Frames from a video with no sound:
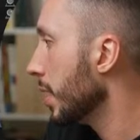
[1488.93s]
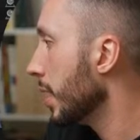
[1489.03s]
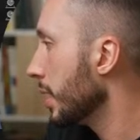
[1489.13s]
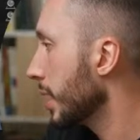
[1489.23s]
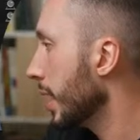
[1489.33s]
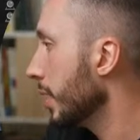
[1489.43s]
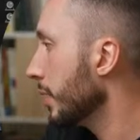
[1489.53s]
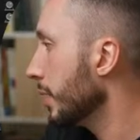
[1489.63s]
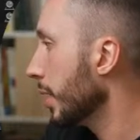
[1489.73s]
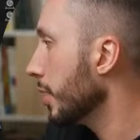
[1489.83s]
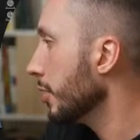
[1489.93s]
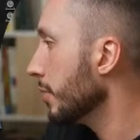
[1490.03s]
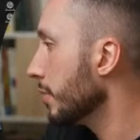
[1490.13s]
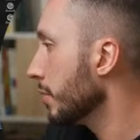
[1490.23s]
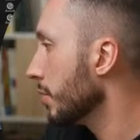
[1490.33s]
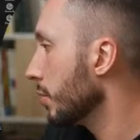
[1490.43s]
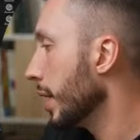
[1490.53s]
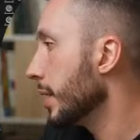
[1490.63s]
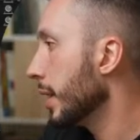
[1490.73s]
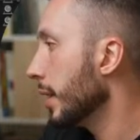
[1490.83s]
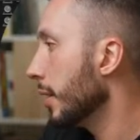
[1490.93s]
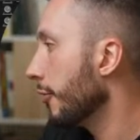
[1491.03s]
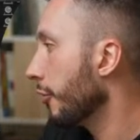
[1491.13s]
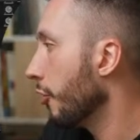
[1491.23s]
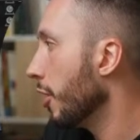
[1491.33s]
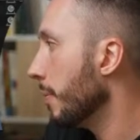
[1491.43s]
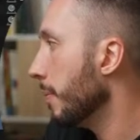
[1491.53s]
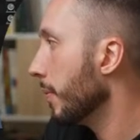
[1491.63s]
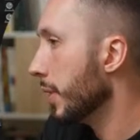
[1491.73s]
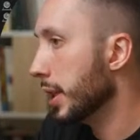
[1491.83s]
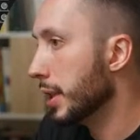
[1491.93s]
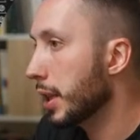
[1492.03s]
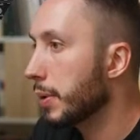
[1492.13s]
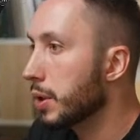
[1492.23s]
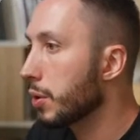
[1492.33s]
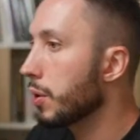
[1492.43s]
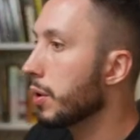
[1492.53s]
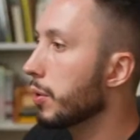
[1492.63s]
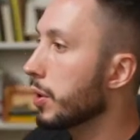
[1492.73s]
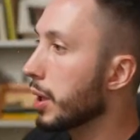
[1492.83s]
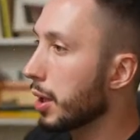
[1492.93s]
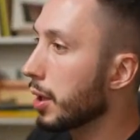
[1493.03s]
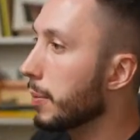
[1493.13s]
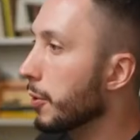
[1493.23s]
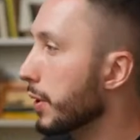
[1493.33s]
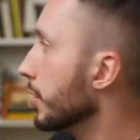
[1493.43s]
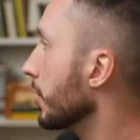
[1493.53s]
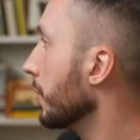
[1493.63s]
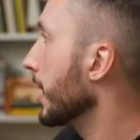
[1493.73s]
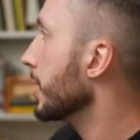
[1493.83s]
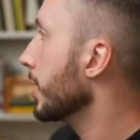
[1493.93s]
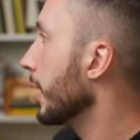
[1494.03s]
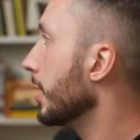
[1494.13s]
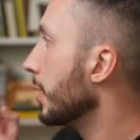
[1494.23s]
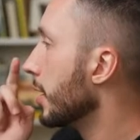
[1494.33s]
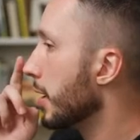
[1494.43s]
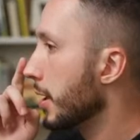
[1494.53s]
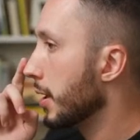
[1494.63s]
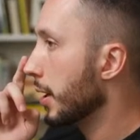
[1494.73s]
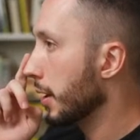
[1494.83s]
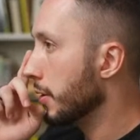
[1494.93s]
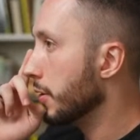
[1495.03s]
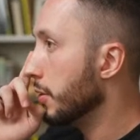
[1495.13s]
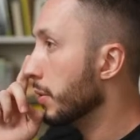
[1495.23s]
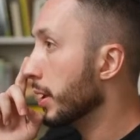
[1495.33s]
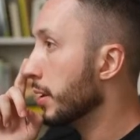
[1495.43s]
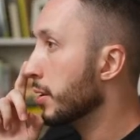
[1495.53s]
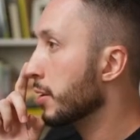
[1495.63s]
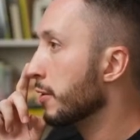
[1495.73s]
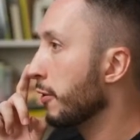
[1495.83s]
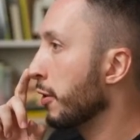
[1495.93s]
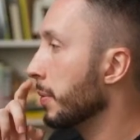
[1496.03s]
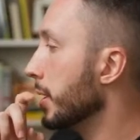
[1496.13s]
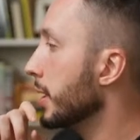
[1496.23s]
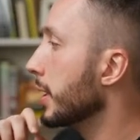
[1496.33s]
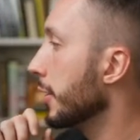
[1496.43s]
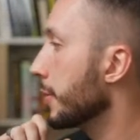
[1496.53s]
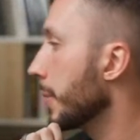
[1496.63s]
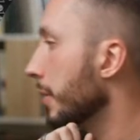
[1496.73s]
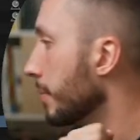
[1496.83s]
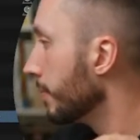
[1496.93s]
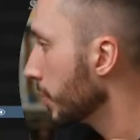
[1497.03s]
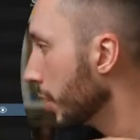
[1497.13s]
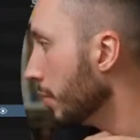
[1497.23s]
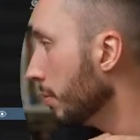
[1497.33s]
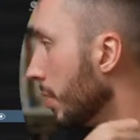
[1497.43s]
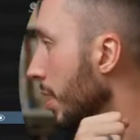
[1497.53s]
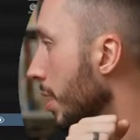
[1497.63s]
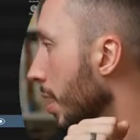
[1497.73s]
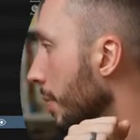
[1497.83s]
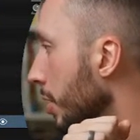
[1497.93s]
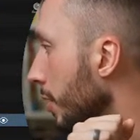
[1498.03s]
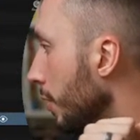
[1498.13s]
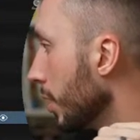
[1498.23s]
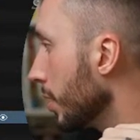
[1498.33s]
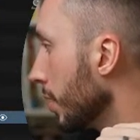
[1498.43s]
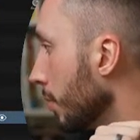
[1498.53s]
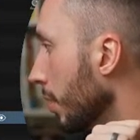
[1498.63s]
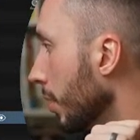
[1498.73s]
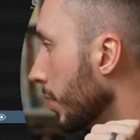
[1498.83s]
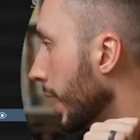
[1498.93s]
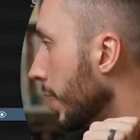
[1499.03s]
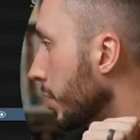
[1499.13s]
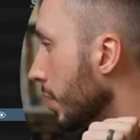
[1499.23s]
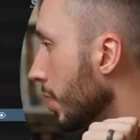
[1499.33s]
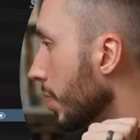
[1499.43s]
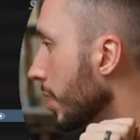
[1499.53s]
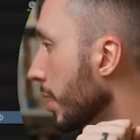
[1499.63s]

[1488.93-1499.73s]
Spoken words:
scale, and translate it from the sequencer, or you can come over here to the right side and do it from the details panel. So I'm going to go over here to the location,